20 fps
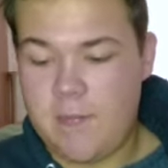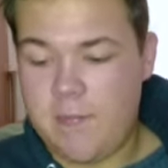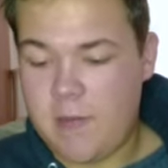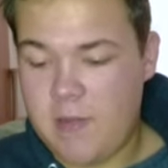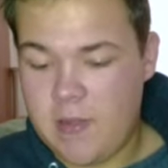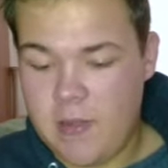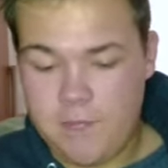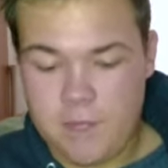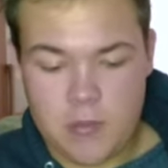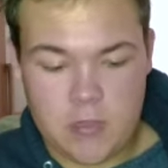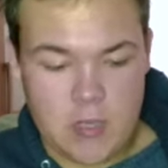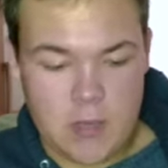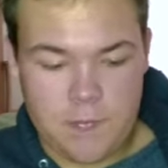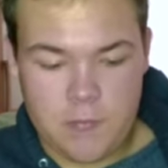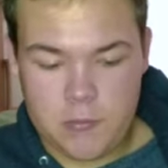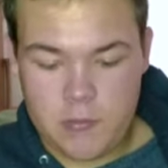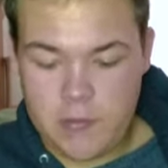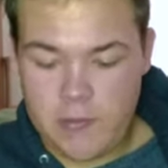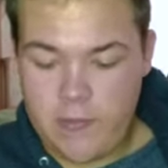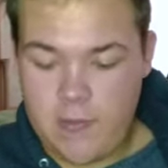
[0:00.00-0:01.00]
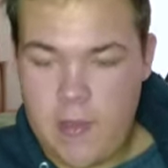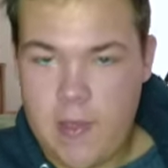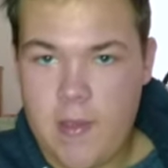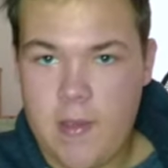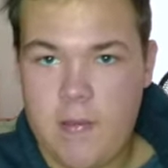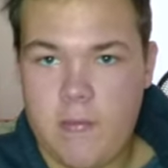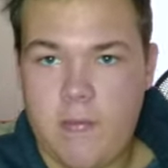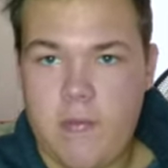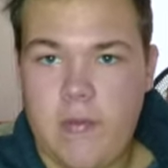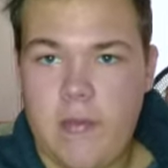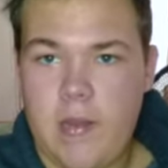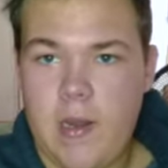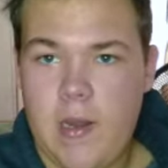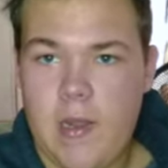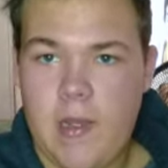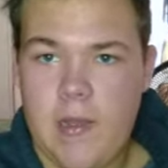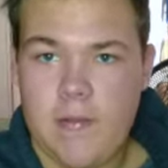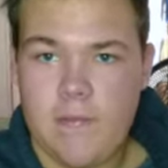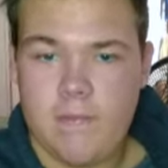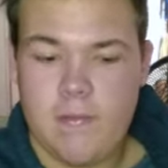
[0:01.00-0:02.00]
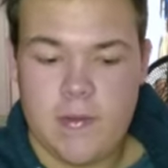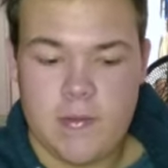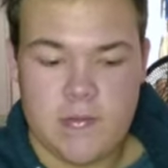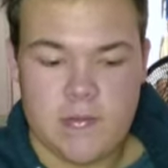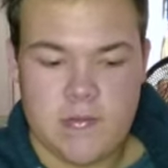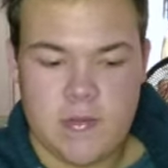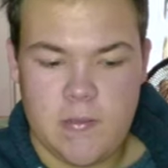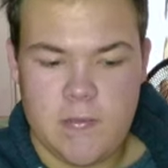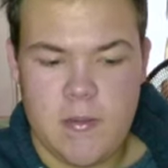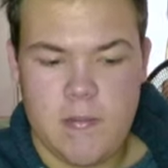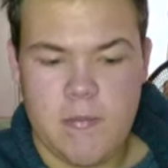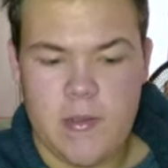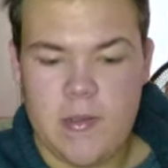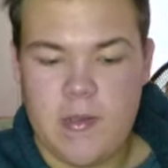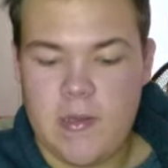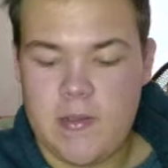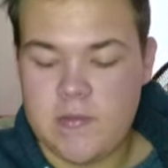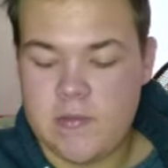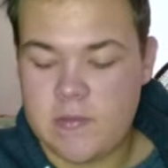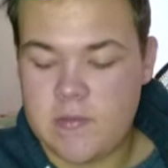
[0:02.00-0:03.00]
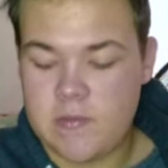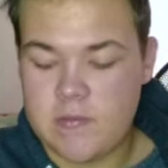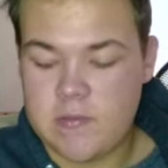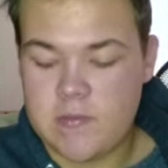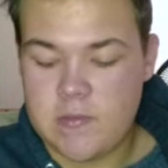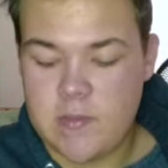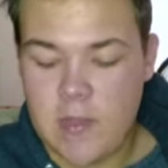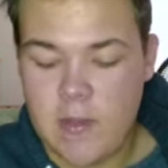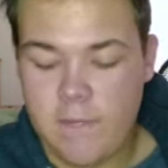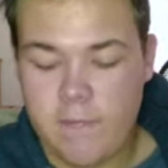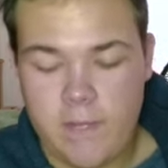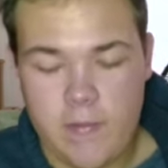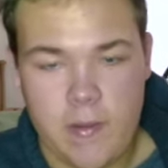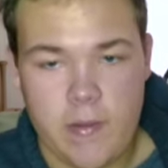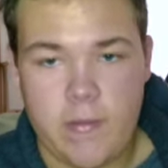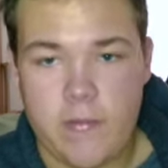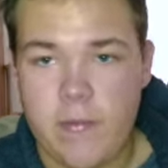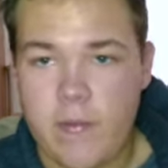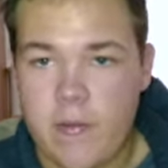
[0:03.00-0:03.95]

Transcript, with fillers: I keep a couple in there, and then I have like some at my desk and stuff. I